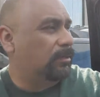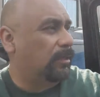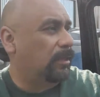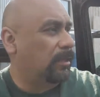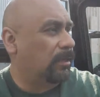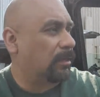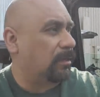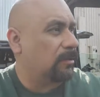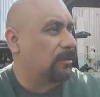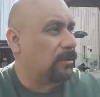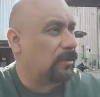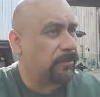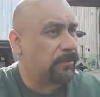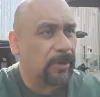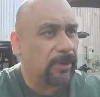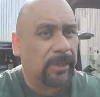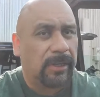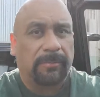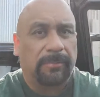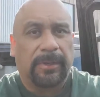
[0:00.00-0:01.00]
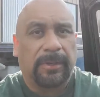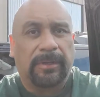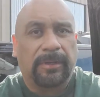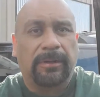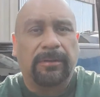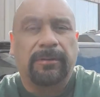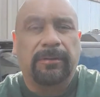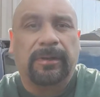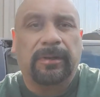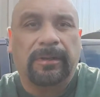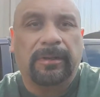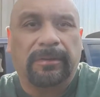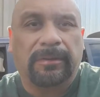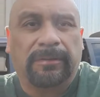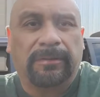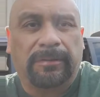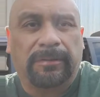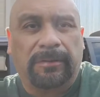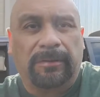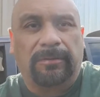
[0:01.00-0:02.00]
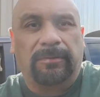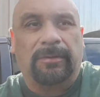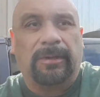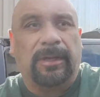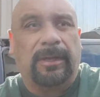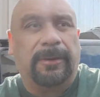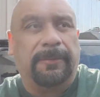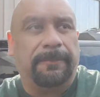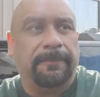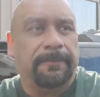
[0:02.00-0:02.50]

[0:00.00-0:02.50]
that it is that we're going to be doing. So